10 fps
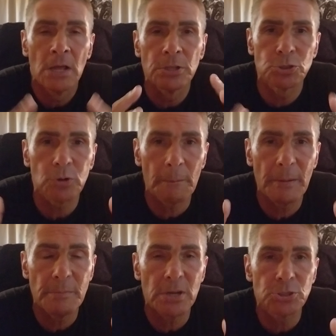The Trump
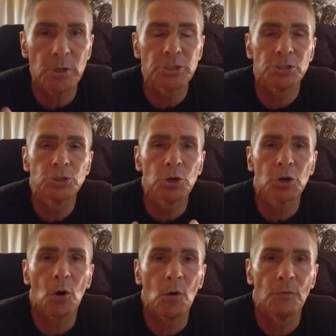administration
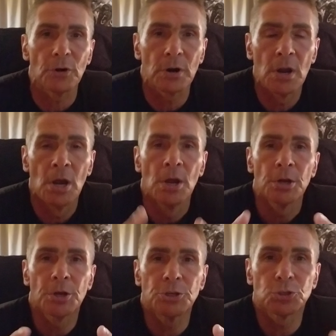took over
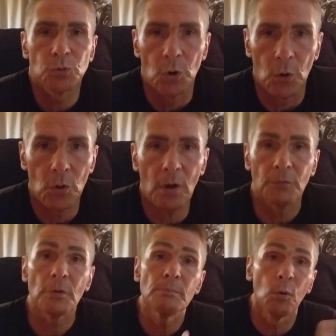control
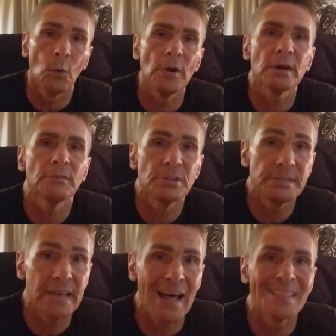of reporting of the
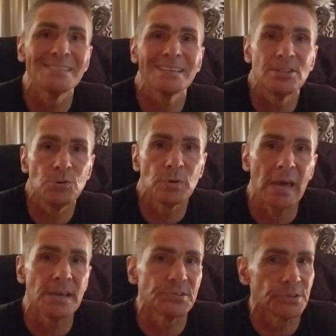deaths and new
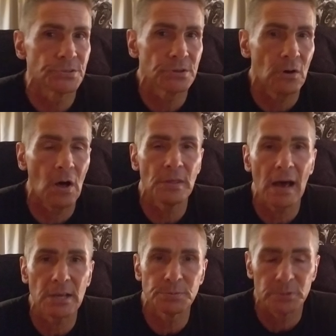cases. All the
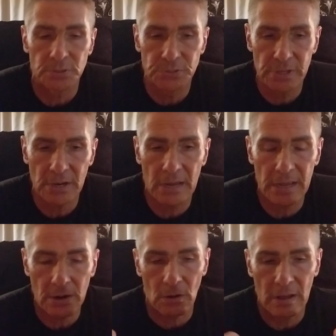hospitals and,
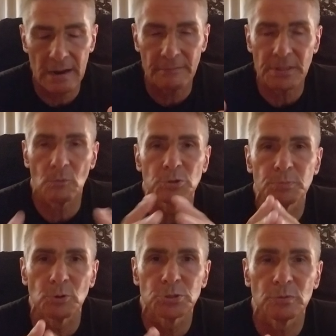and, uh, and, everything. We're
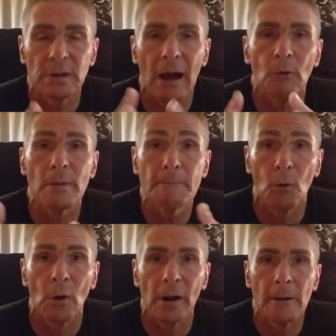supposed to now
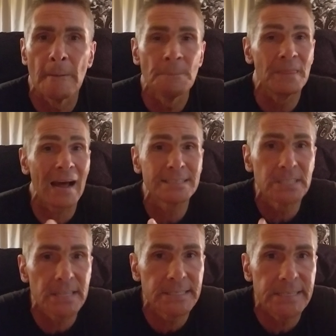report, not
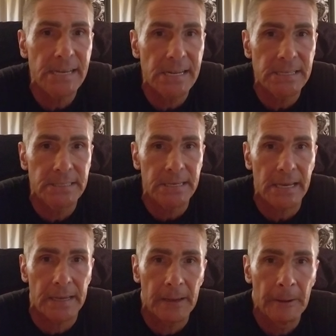to the
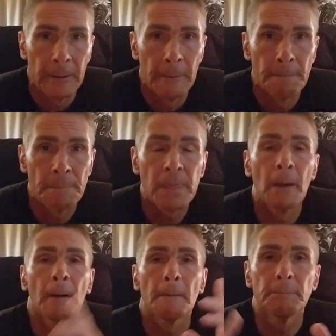CDC,
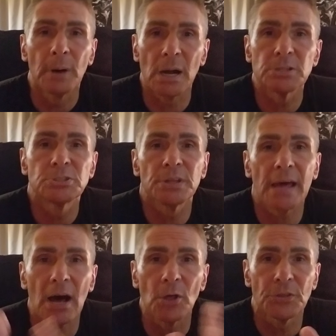but to the
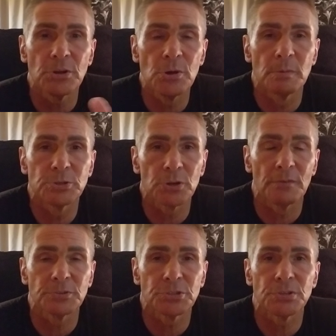Health and Human
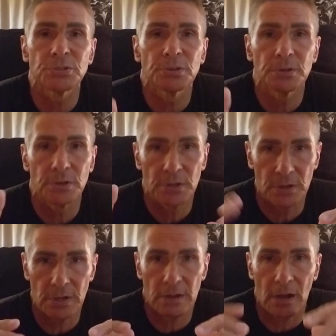Services
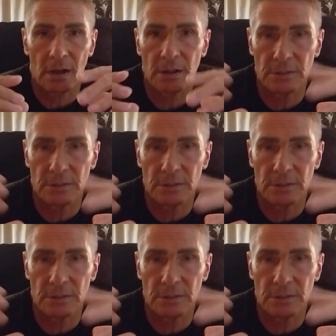uh,